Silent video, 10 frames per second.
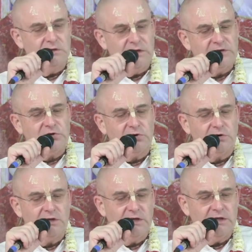later
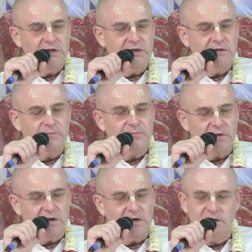he
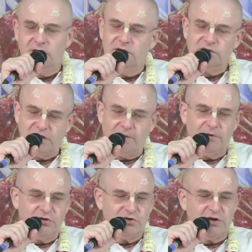
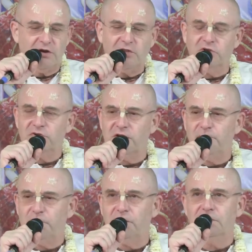established another
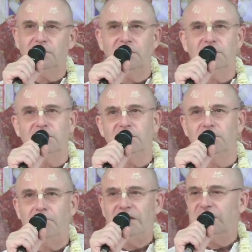temple in
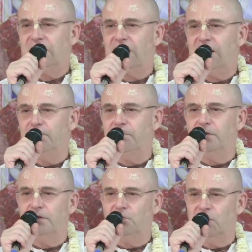Mentakab
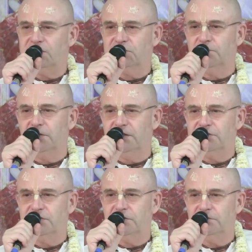in West
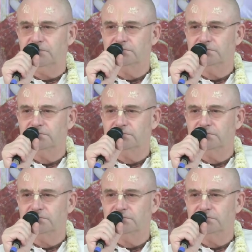Malaysia